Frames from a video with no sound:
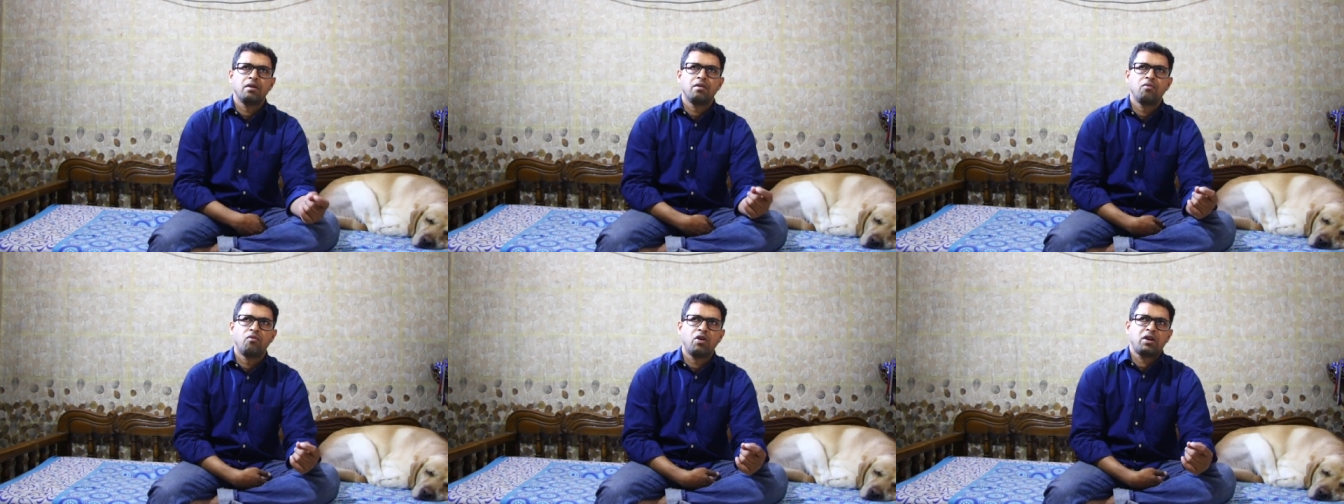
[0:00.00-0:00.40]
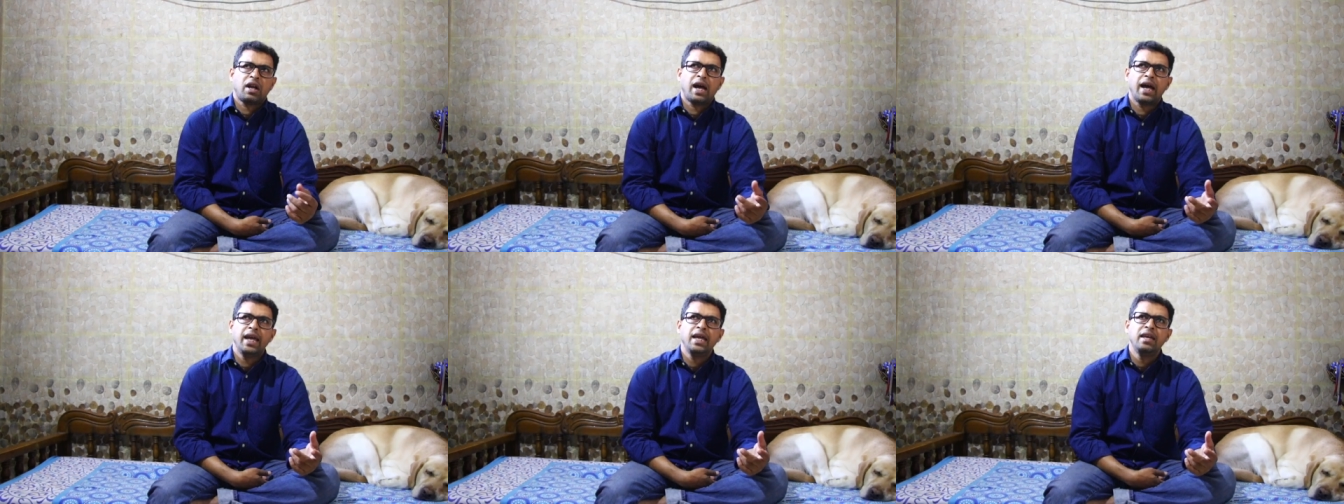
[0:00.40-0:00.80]
what
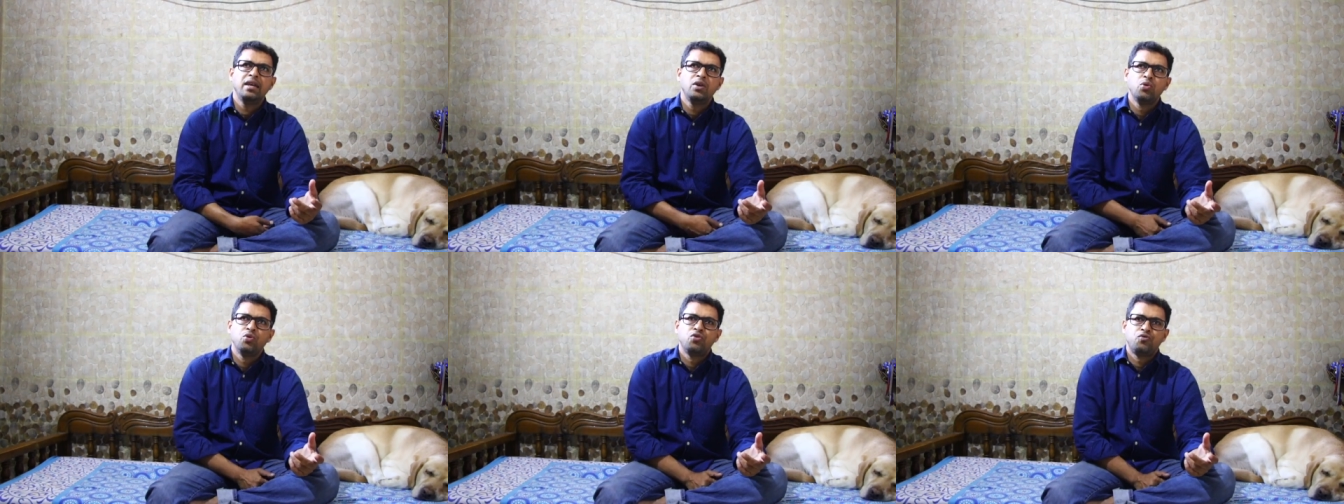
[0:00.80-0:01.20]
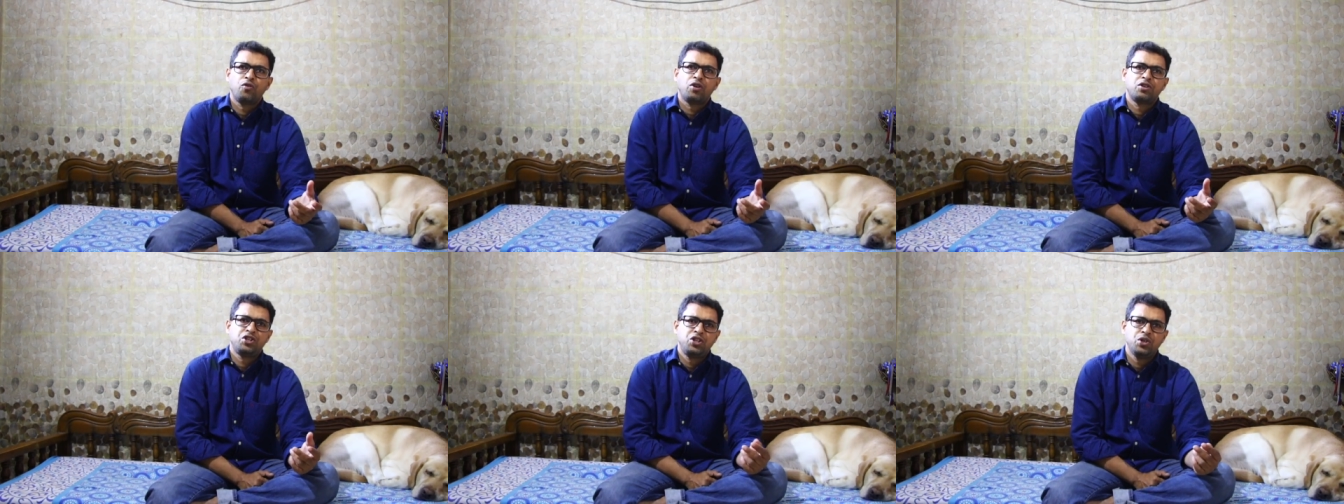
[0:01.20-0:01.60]
I use
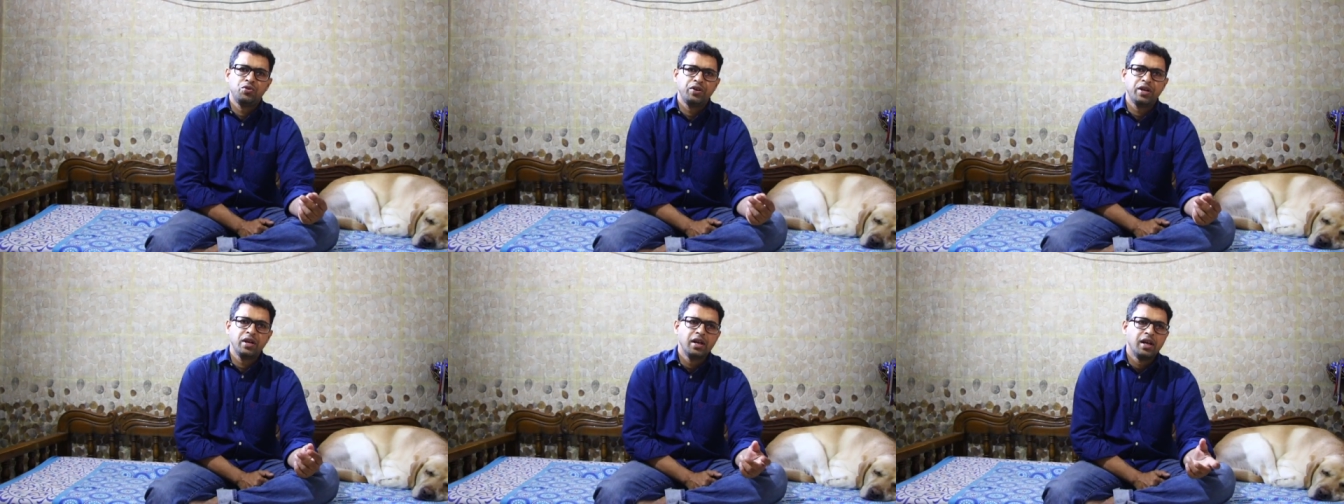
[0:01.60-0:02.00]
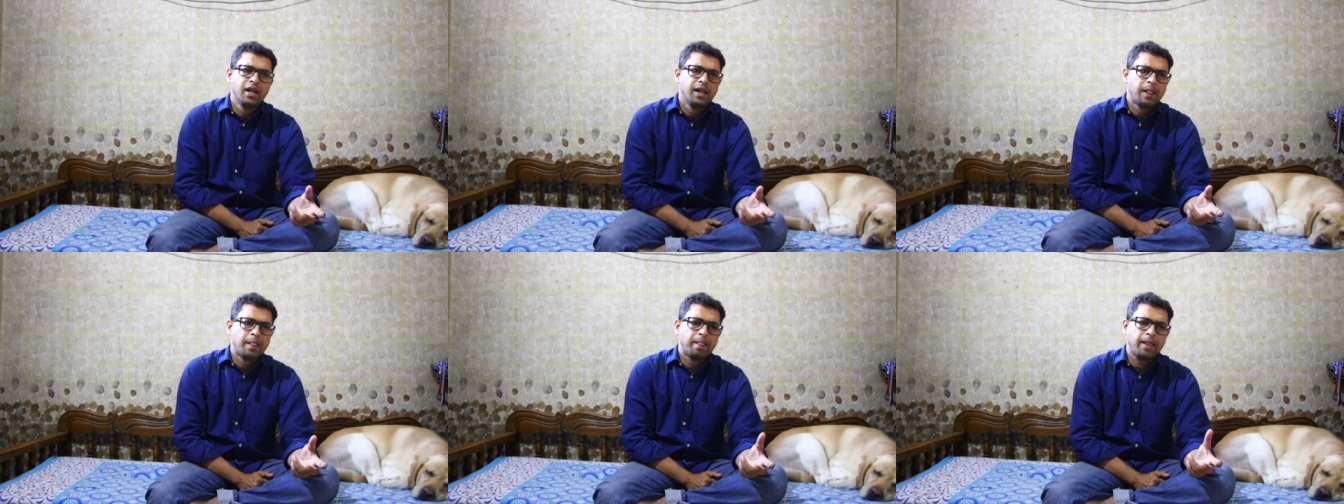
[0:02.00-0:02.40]
for chewing,
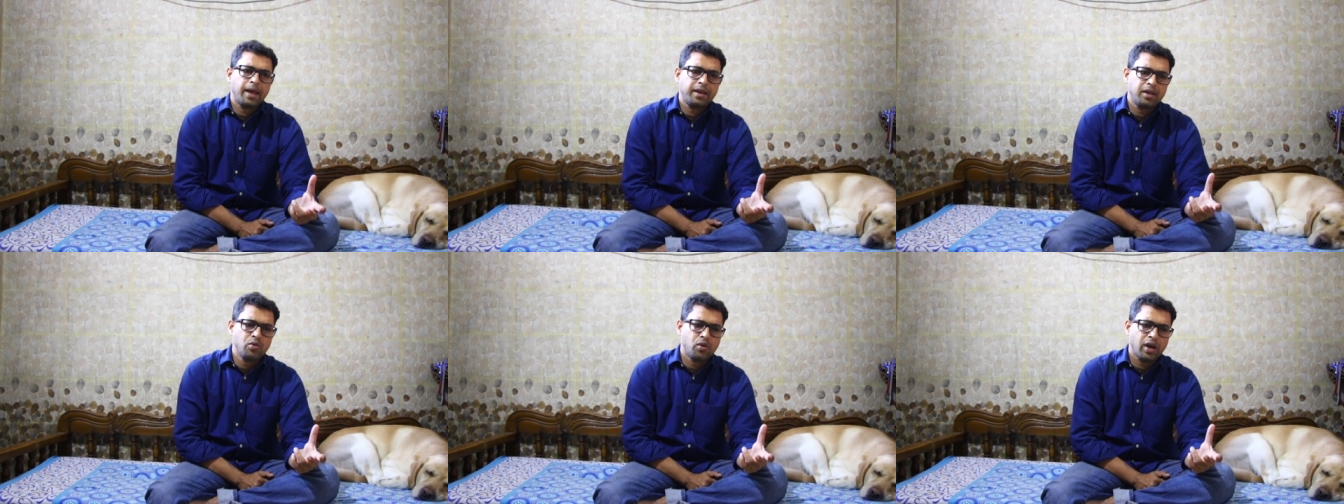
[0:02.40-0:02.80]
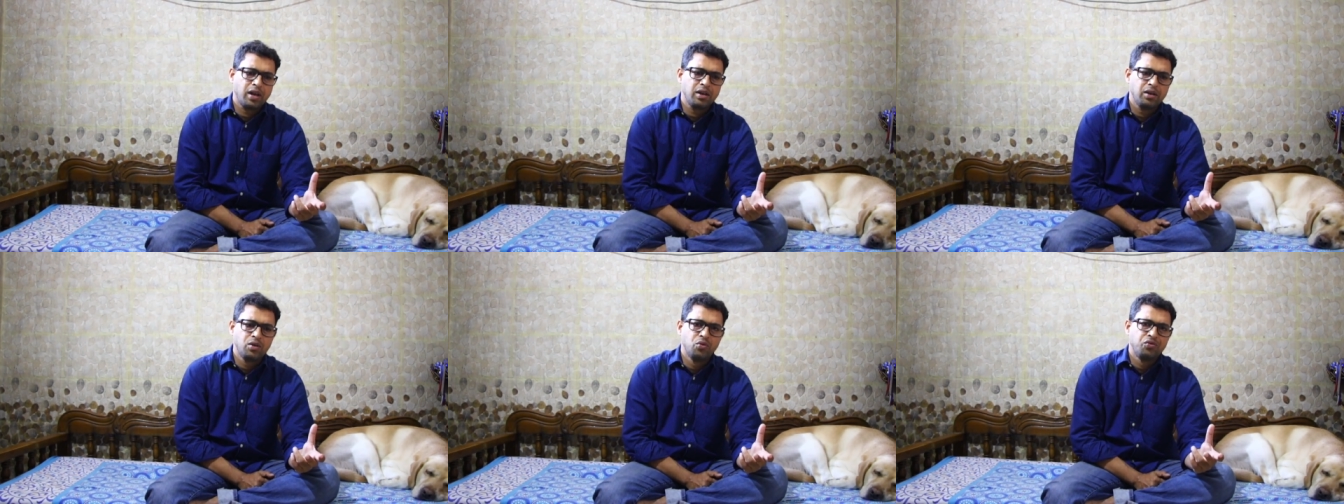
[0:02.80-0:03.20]
like you
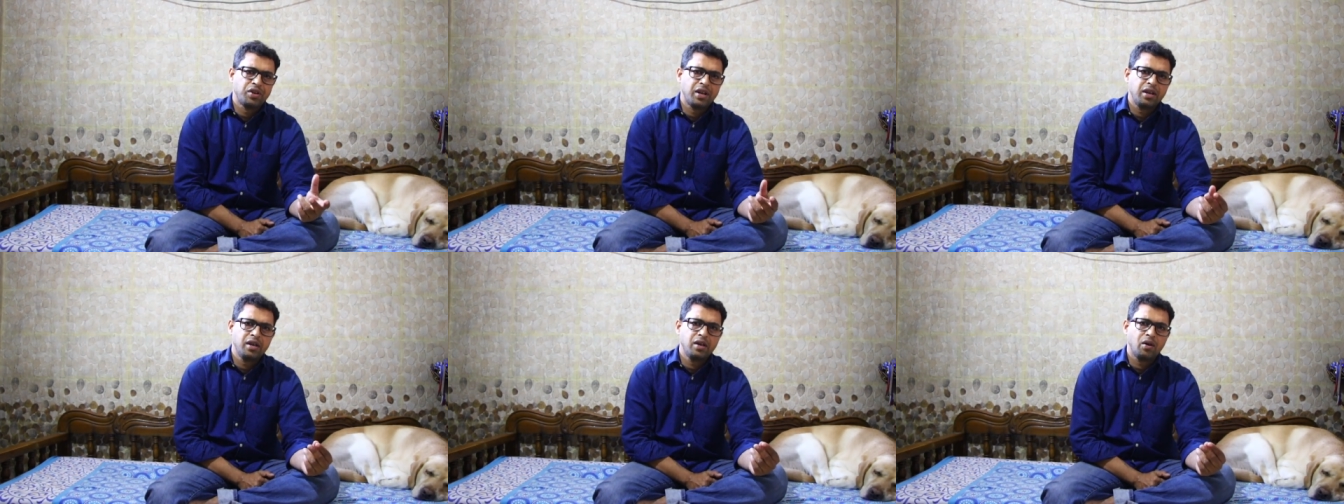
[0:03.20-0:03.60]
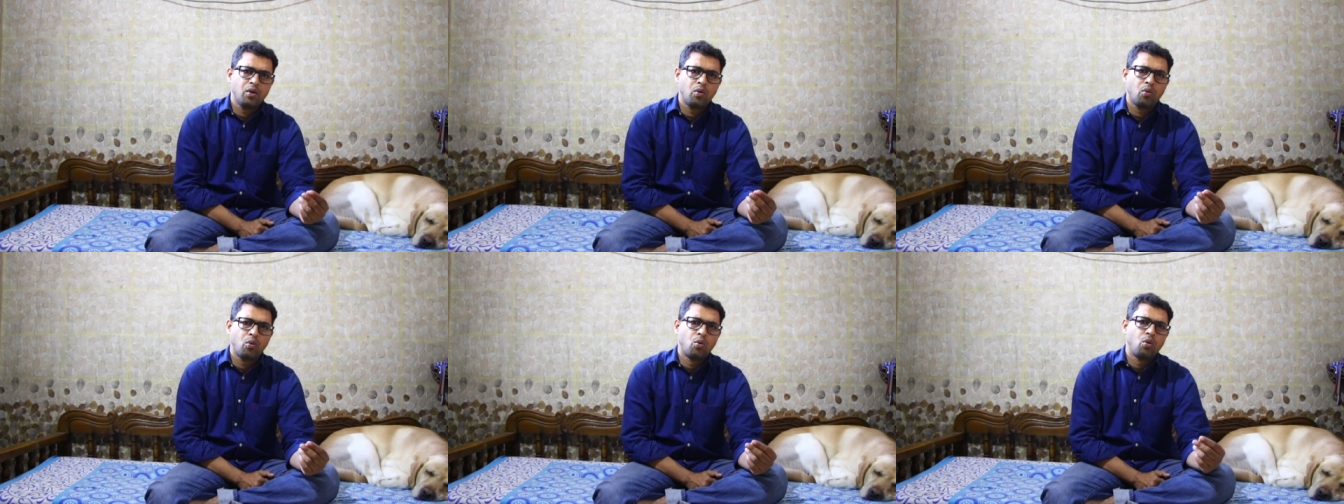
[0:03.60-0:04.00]
can use any
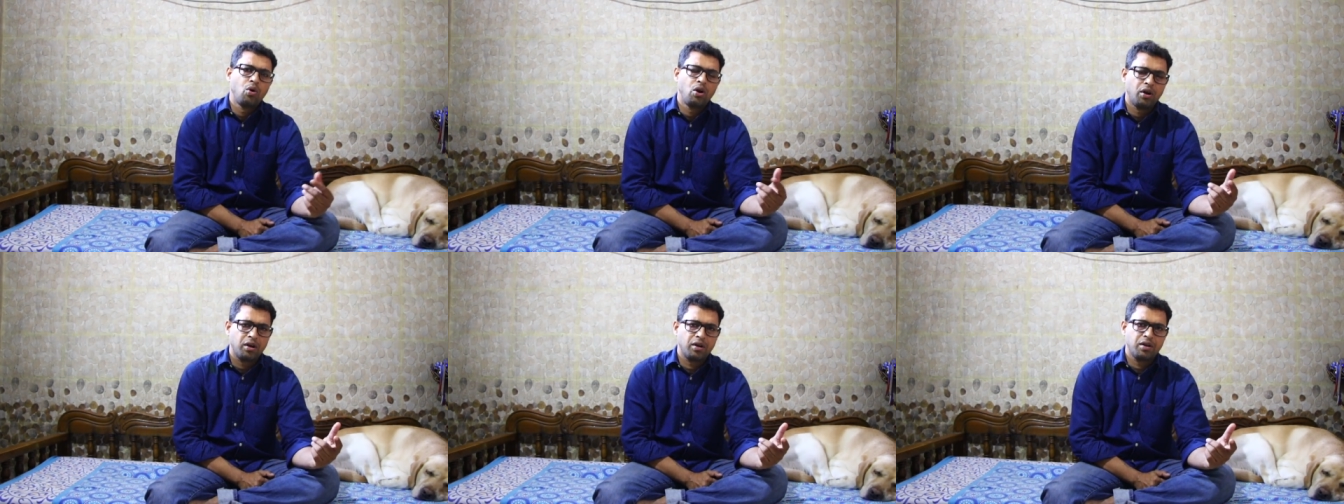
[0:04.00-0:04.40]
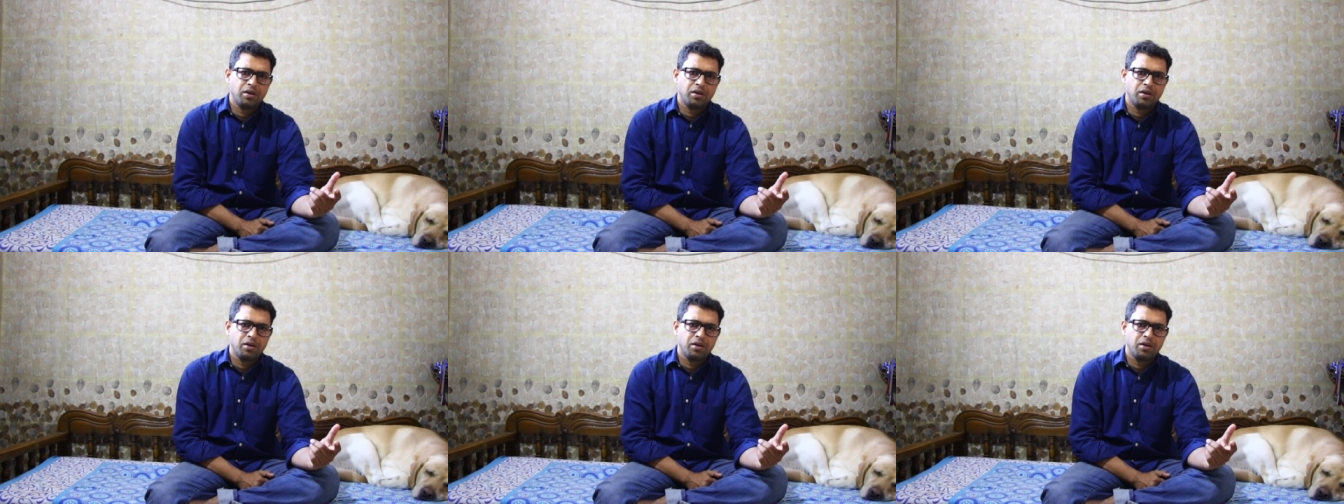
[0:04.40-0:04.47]
old